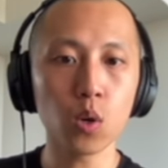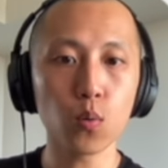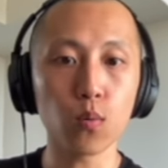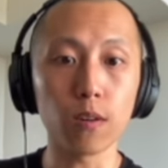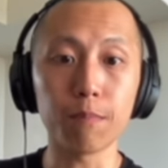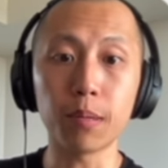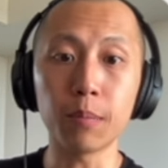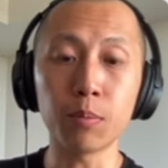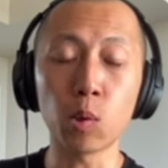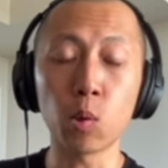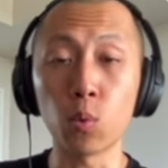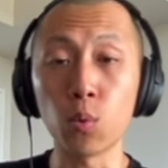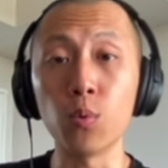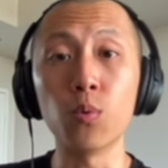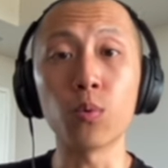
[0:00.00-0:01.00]
with people
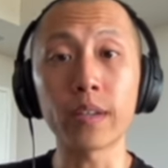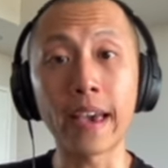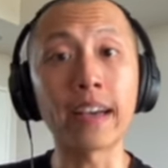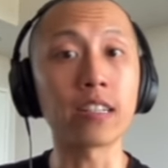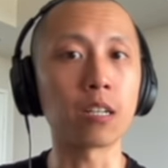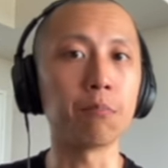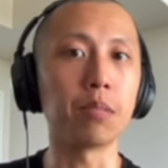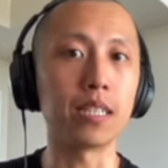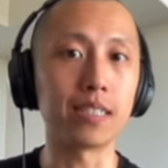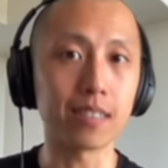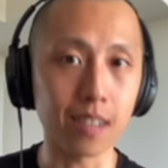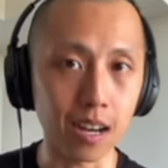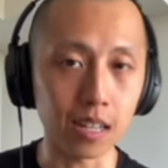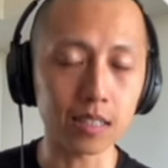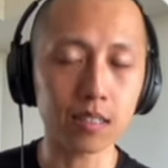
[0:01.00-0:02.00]
who can complete
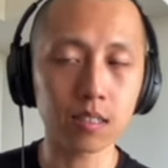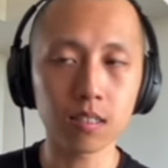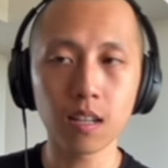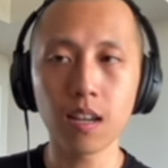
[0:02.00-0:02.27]
tasks.